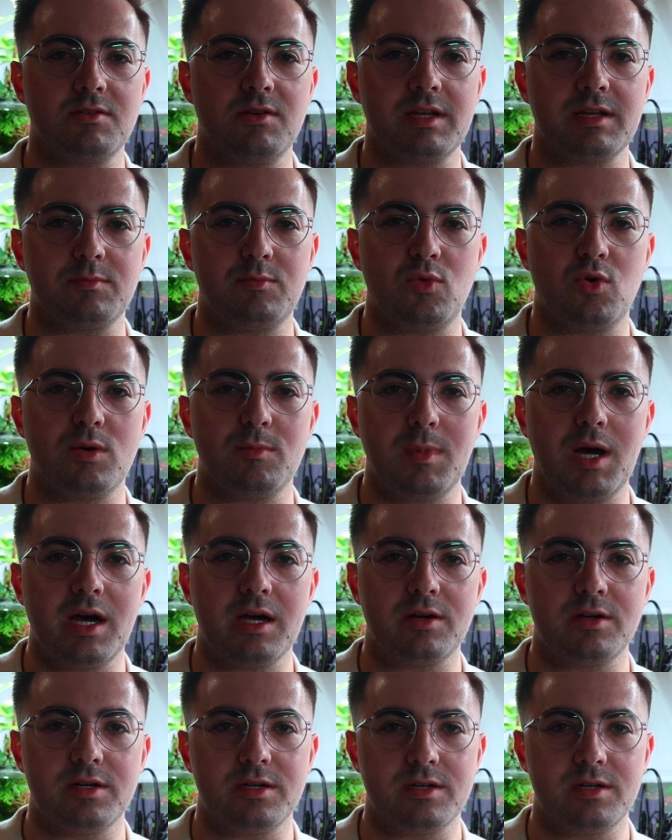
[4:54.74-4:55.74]
like more
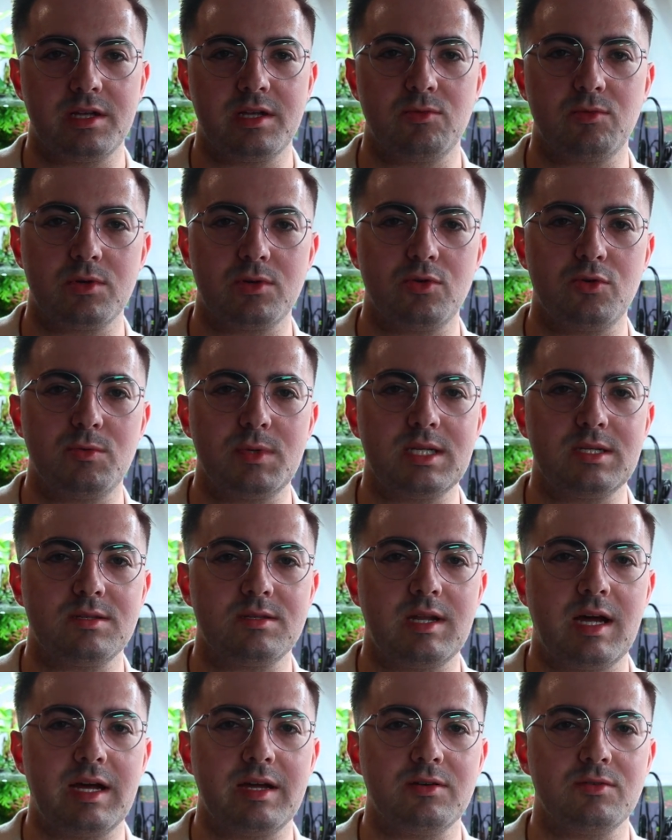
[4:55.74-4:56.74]
modern Iwagumi
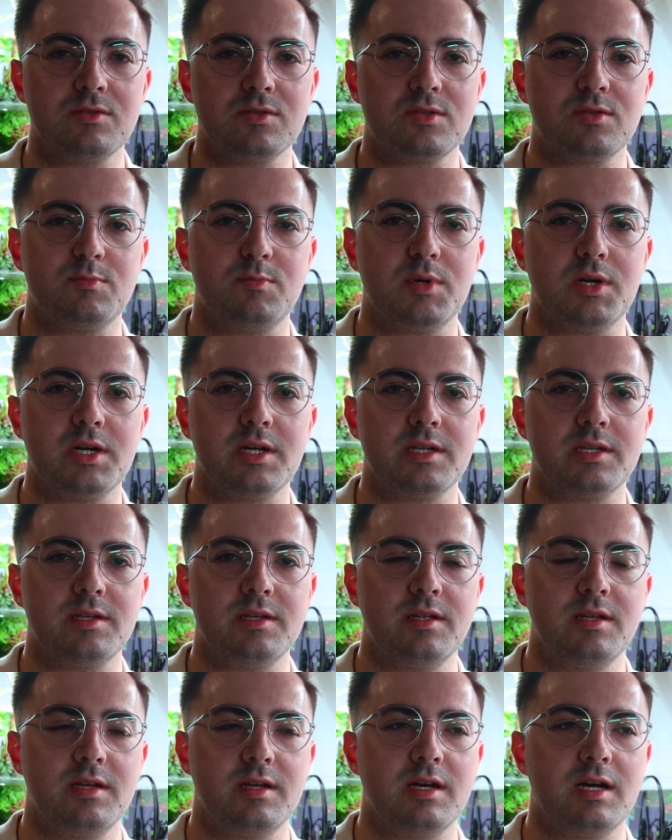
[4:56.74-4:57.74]
styles, but
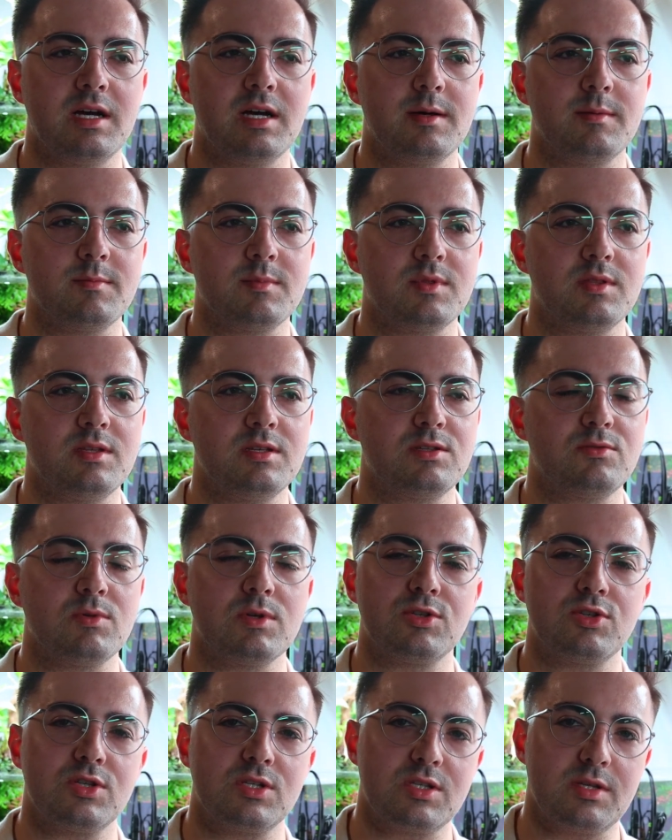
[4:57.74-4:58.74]
this
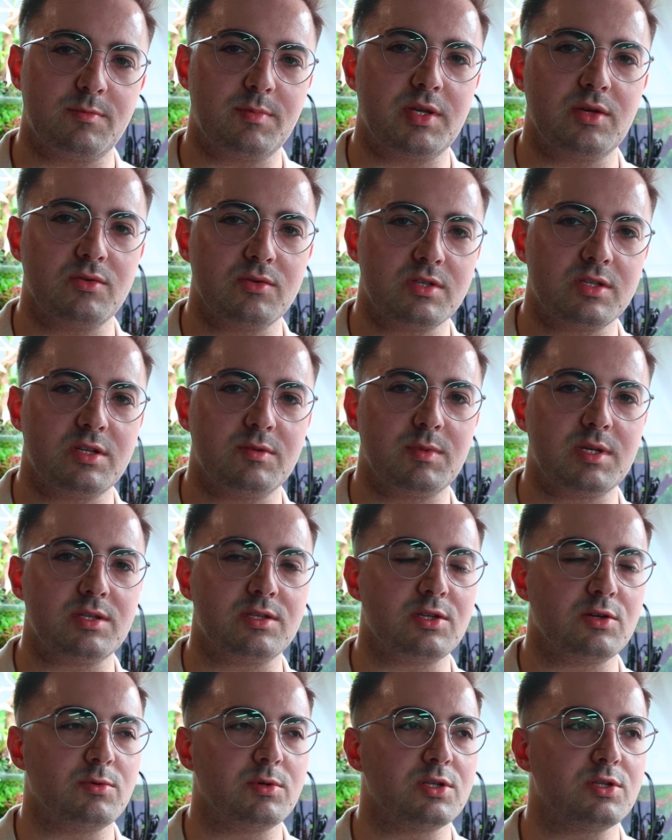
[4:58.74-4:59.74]
one just appeals to me
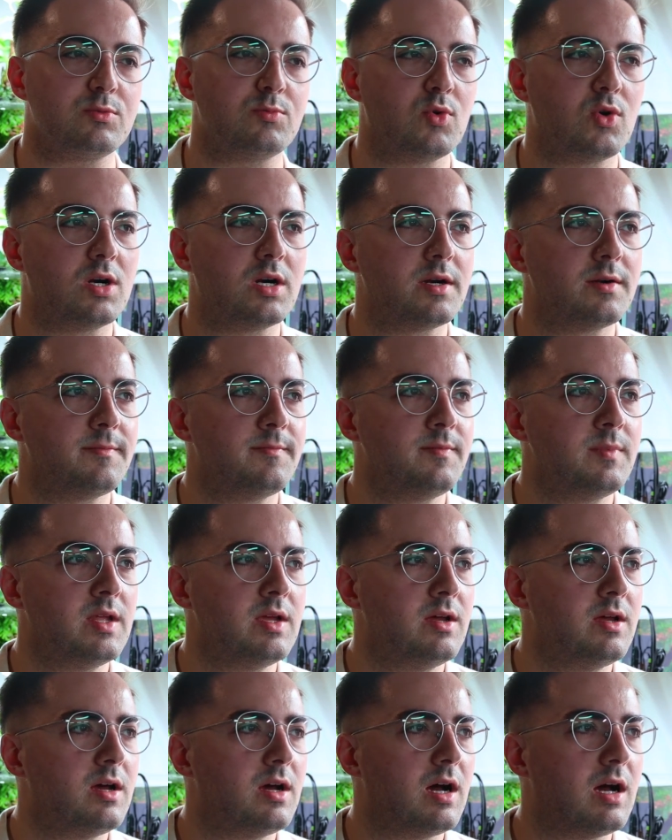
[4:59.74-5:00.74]
so much more.
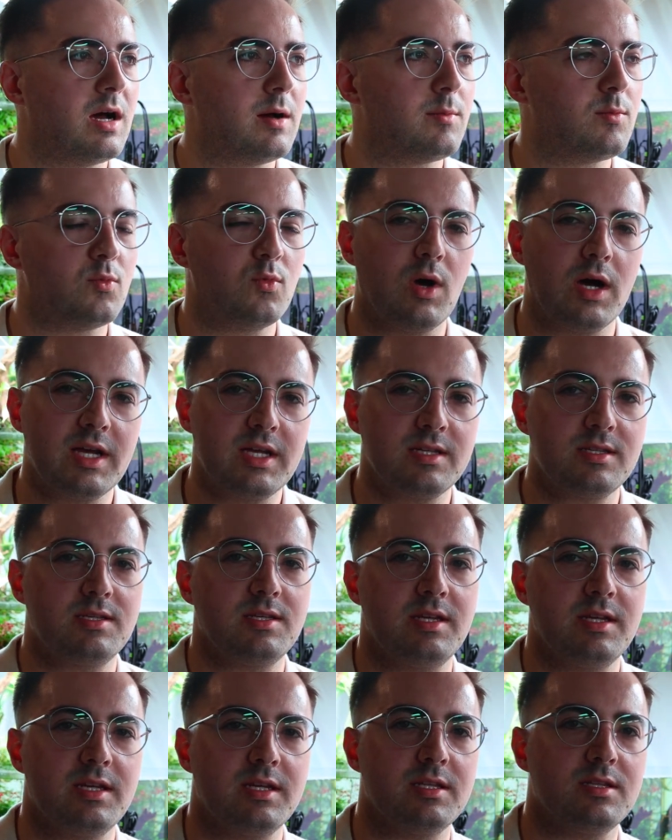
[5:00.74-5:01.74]
Why is
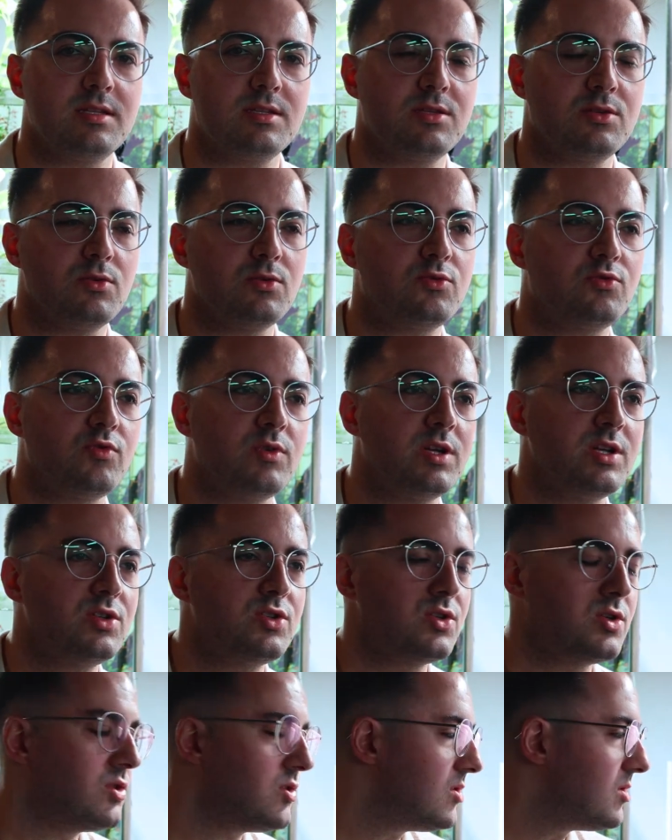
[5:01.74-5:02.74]
it so
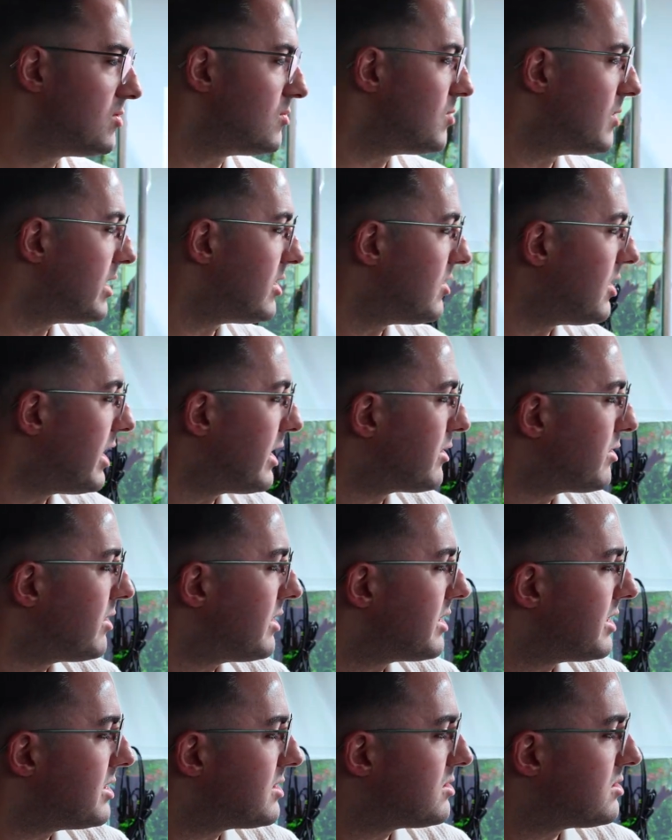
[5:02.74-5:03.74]
traditional? Well, I
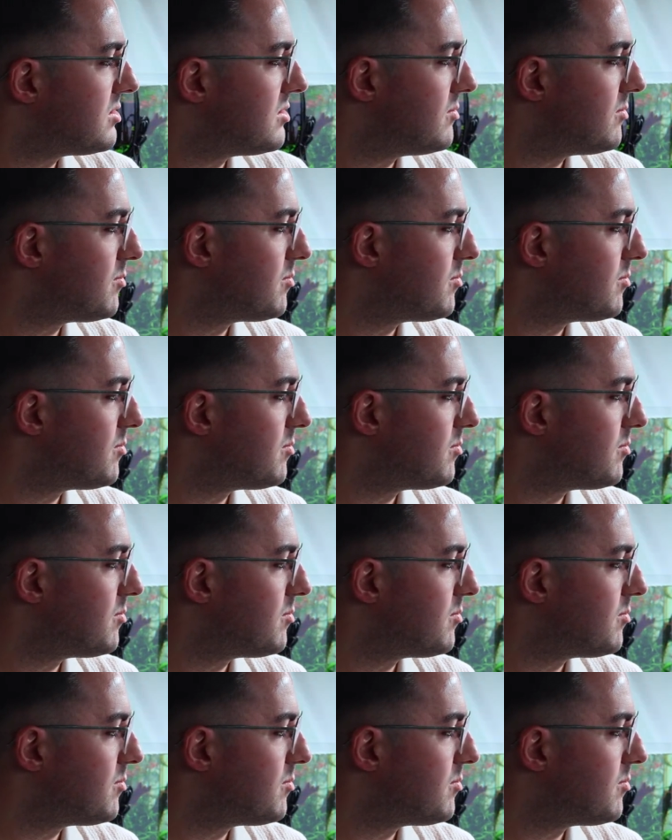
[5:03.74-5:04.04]
think it's